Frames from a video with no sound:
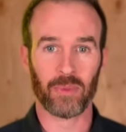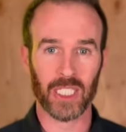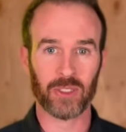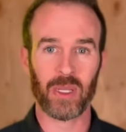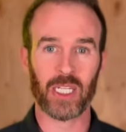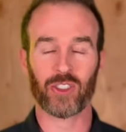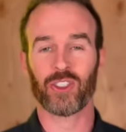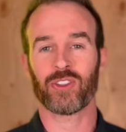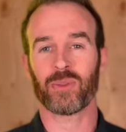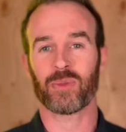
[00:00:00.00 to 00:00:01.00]
please make sure
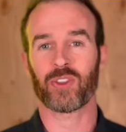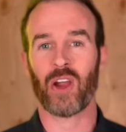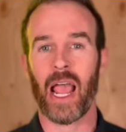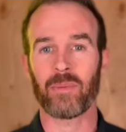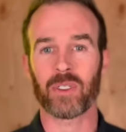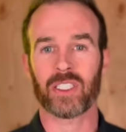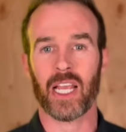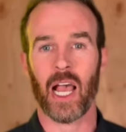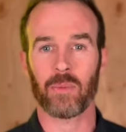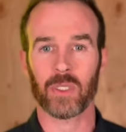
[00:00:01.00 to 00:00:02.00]
you subscribe to
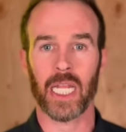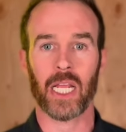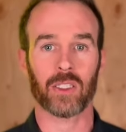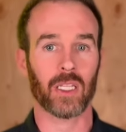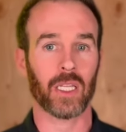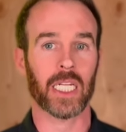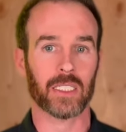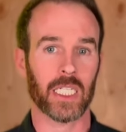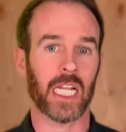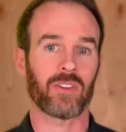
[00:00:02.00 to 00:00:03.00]
stay up to date on the
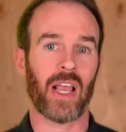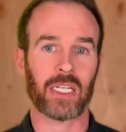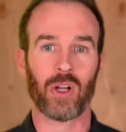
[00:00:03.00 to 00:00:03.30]
latest in H V A C